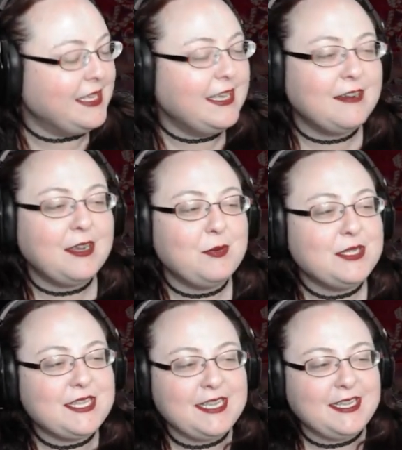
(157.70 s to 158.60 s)
Here I was
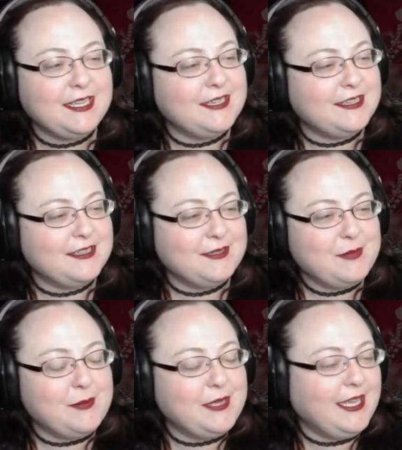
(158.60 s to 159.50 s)
thinking
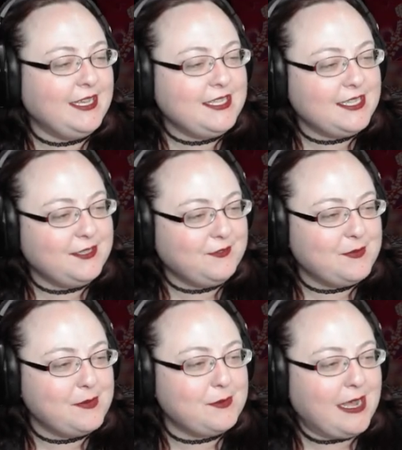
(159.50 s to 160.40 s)
maybe Caitiff,
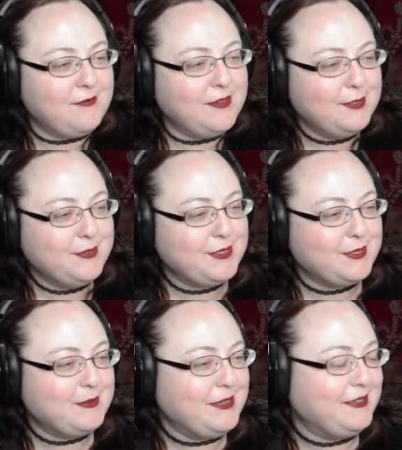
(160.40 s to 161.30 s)
maybe Ravnos,
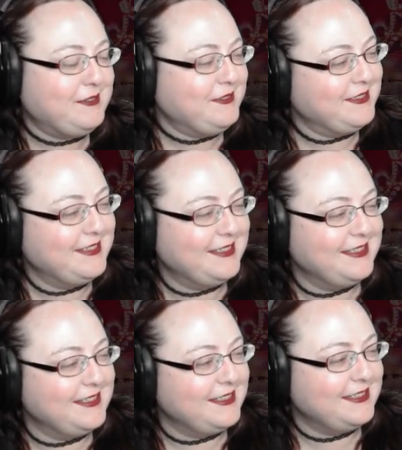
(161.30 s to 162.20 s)
but no.
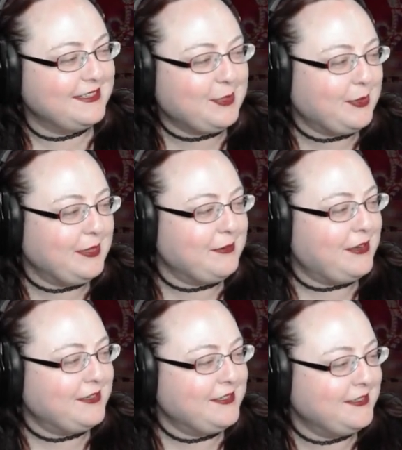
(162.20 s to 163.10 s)
Totally
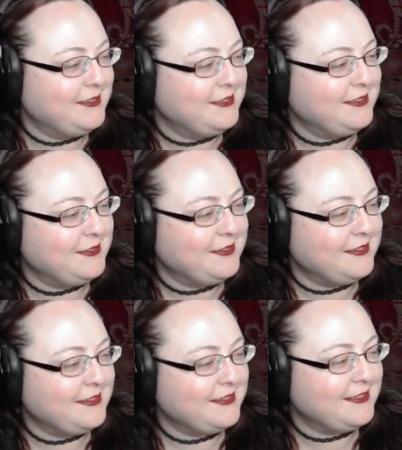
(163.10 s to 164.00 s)
wrong.
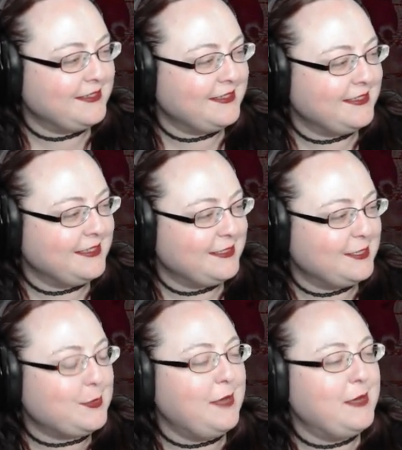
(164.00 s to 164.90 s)
Which is
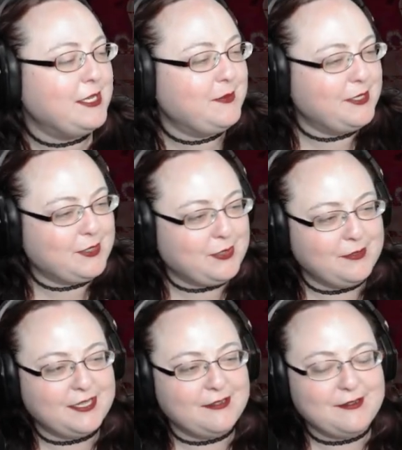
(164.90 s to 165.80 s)
why I'm meant to be a
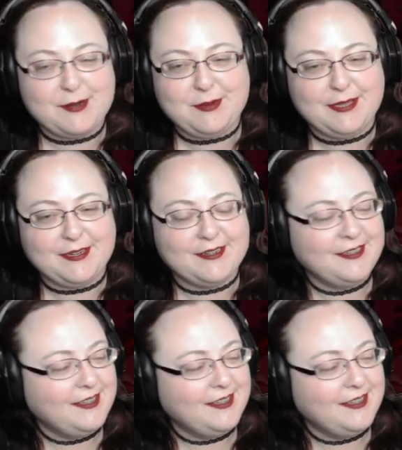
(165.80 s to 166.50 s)
storyteller, not a player.